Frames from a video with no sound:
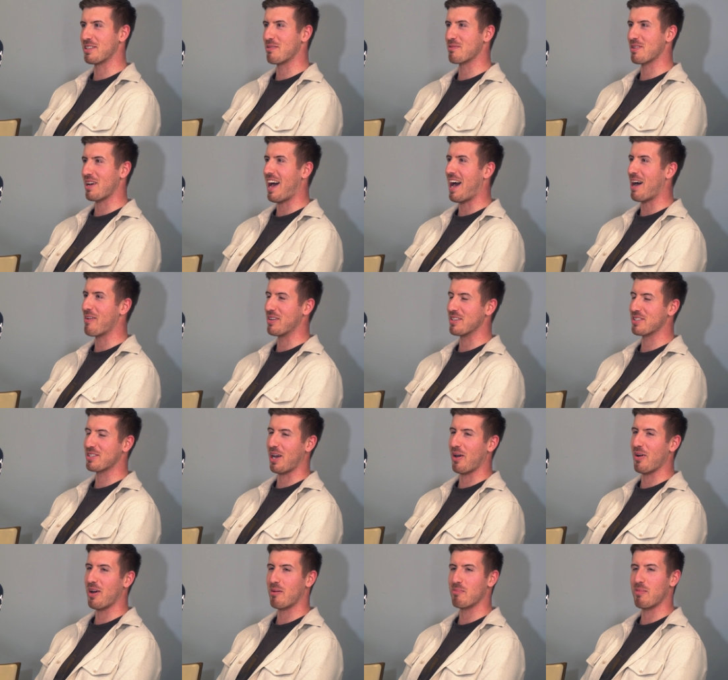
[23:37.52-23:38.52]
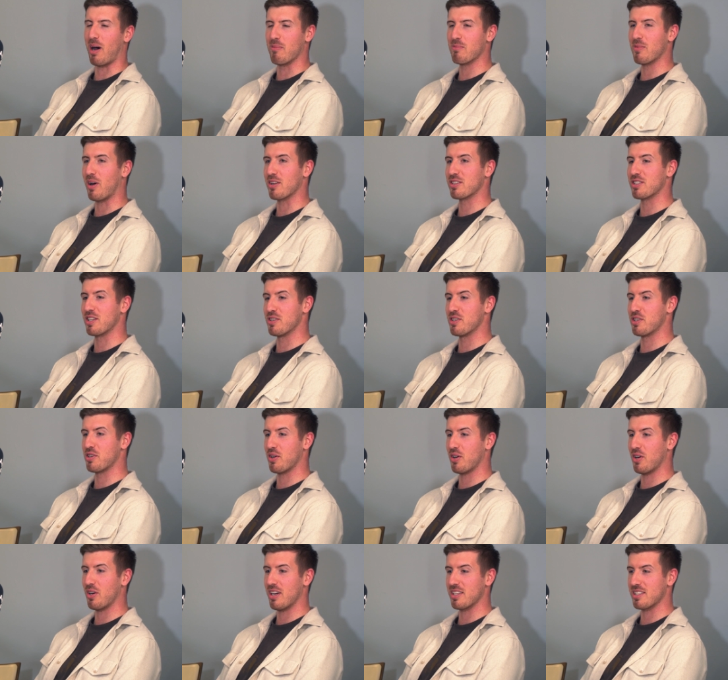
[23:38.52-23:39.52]
terms of how it's going, I'm not too
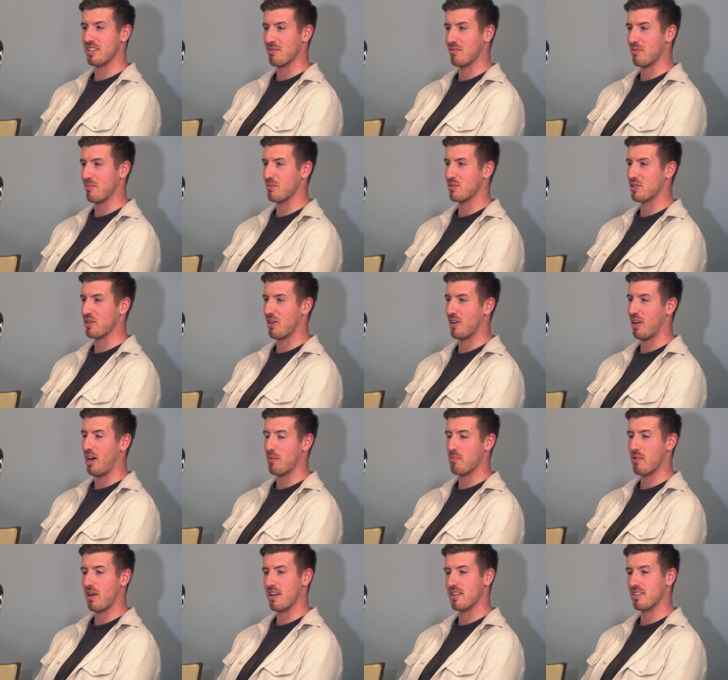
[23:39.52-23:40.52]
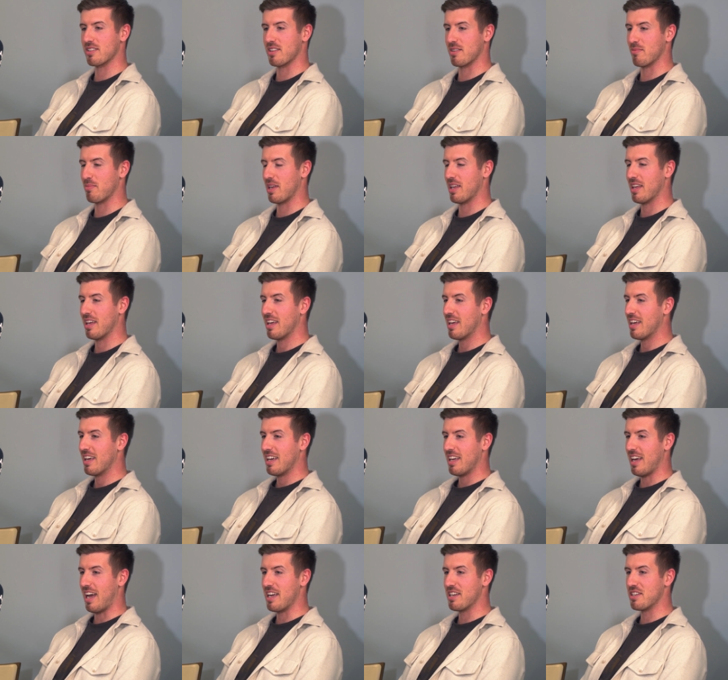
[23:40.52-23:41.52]
sure, as I'm sure a lot of brands and
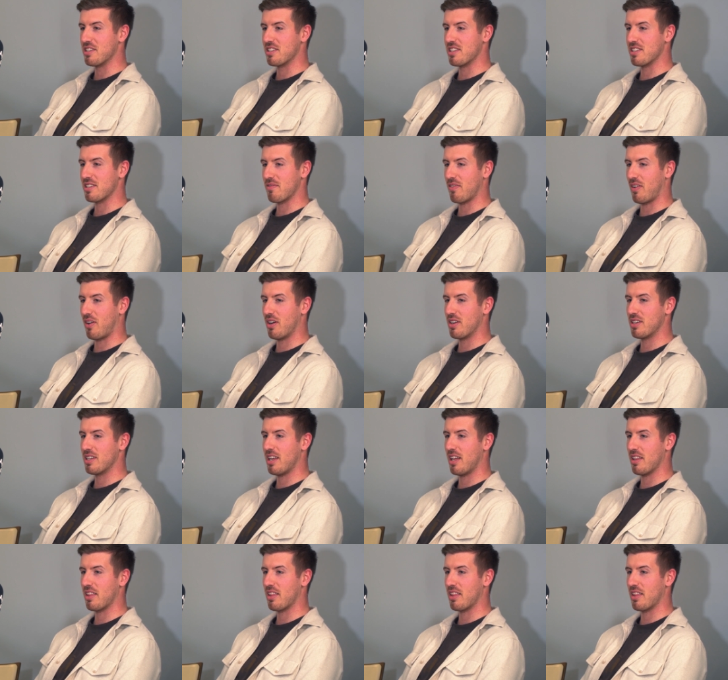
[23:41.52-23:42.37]
agencies are finding.